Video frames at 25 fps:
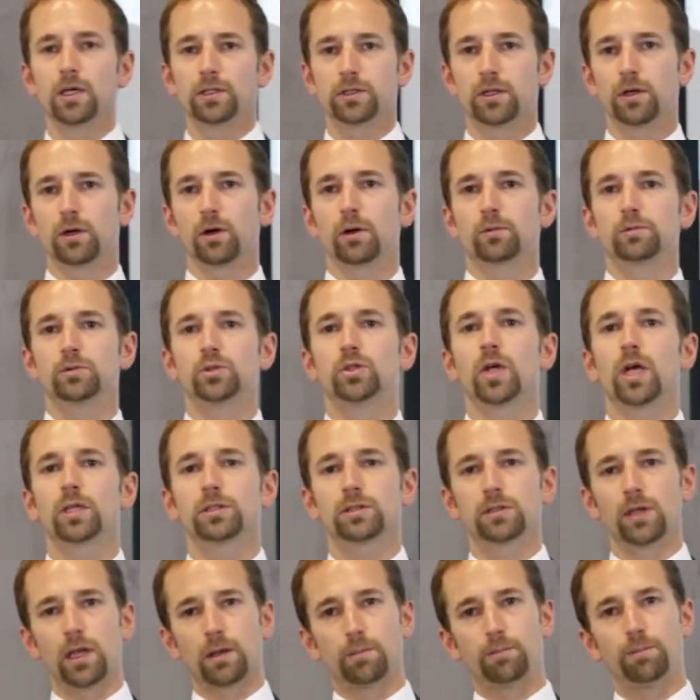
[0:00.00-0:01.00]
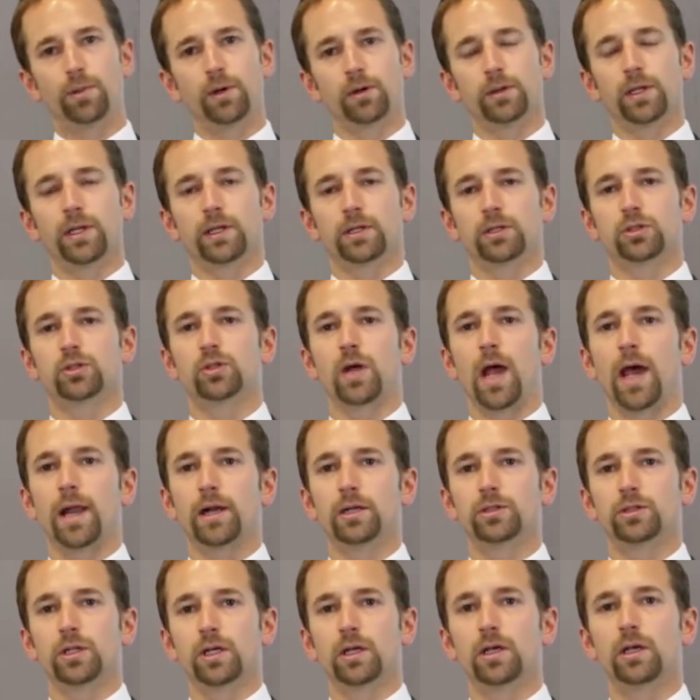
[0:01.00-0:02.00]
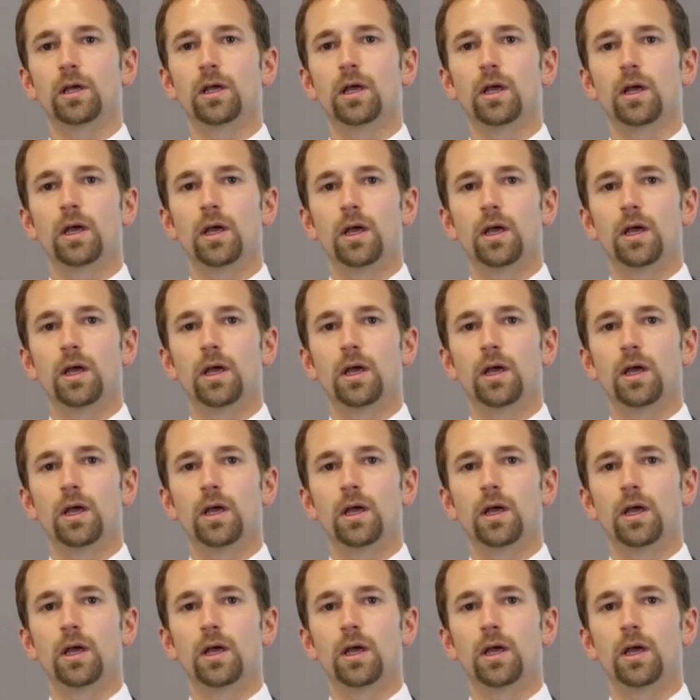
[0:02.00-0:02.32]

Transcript: So just like building a strategy,